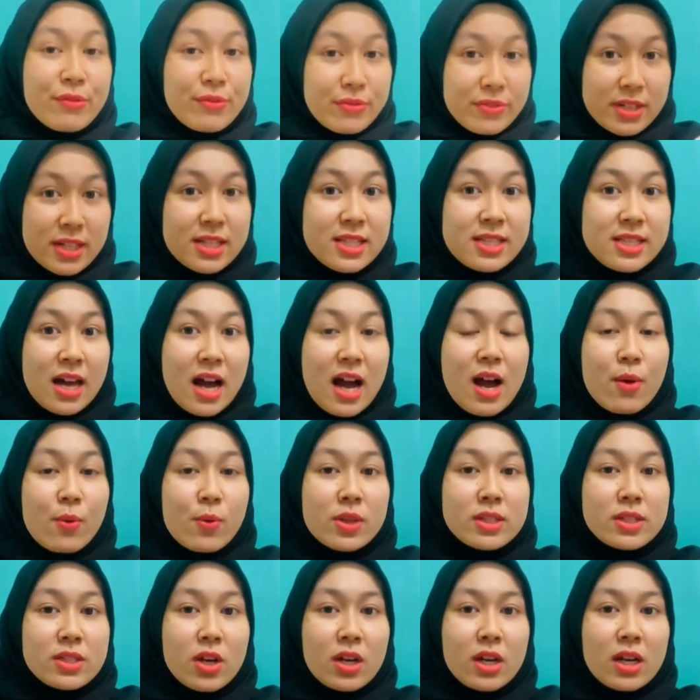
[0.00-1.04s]
First, I
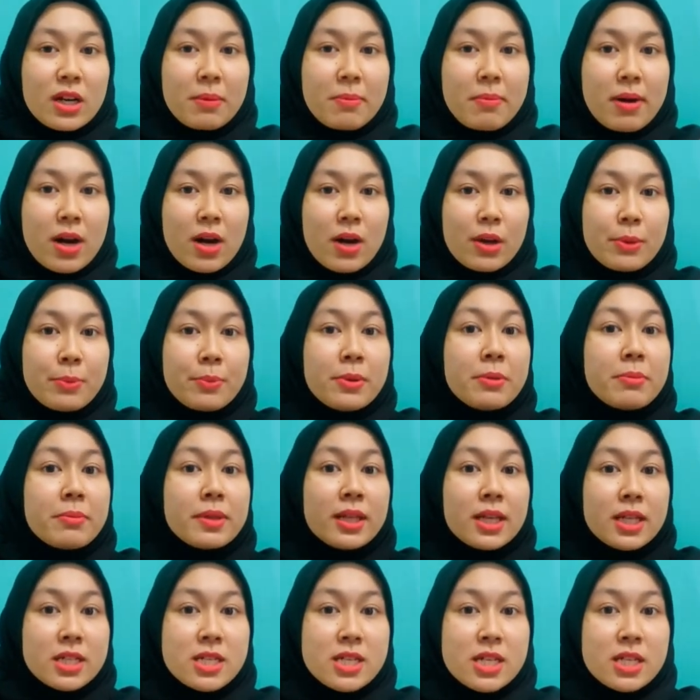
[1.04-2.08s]
will talk about
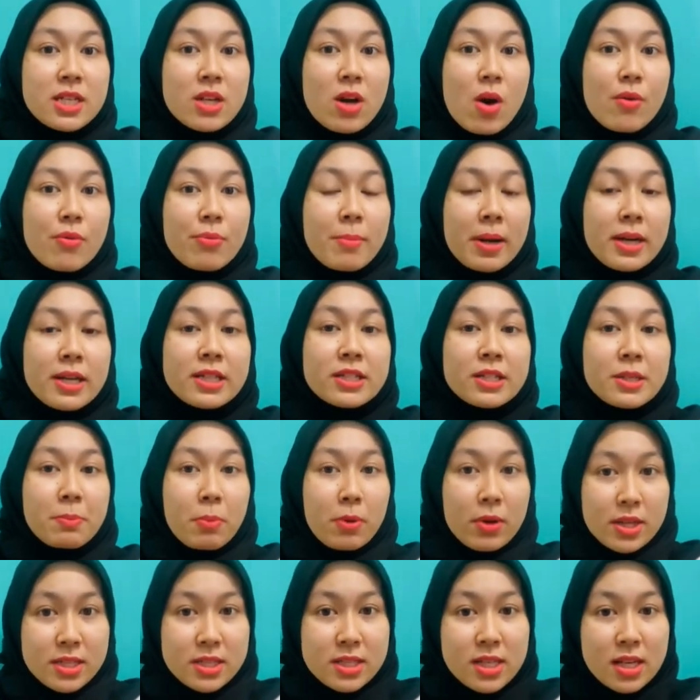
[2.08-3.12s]
implementation of monetary
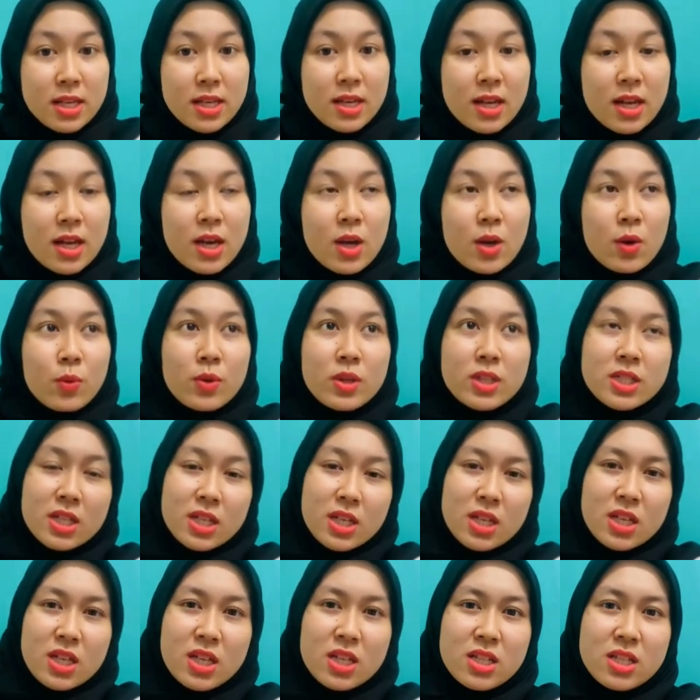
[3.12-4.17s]
policy, which
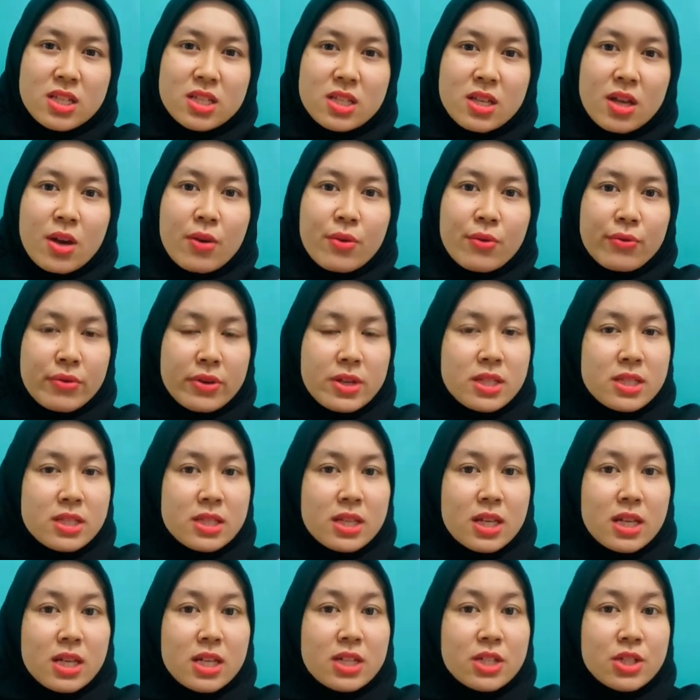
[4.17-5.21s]
is
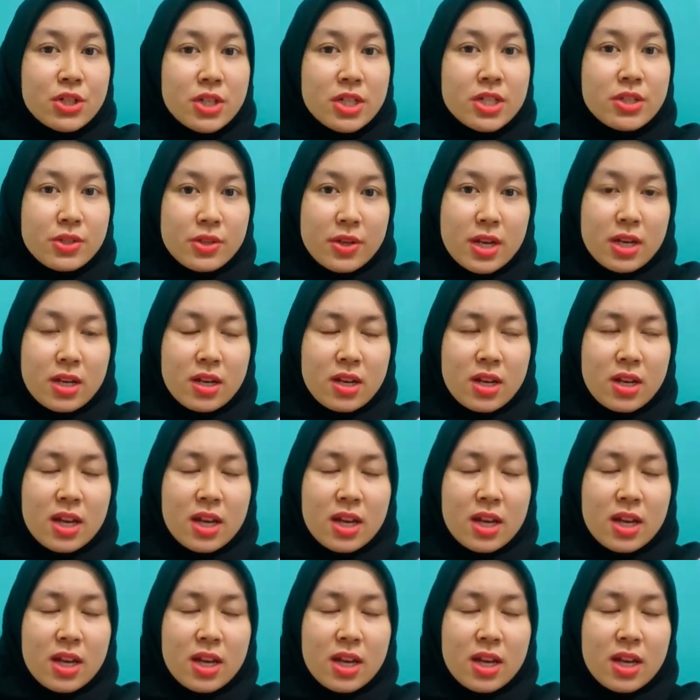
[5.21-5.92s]
first, interest rate.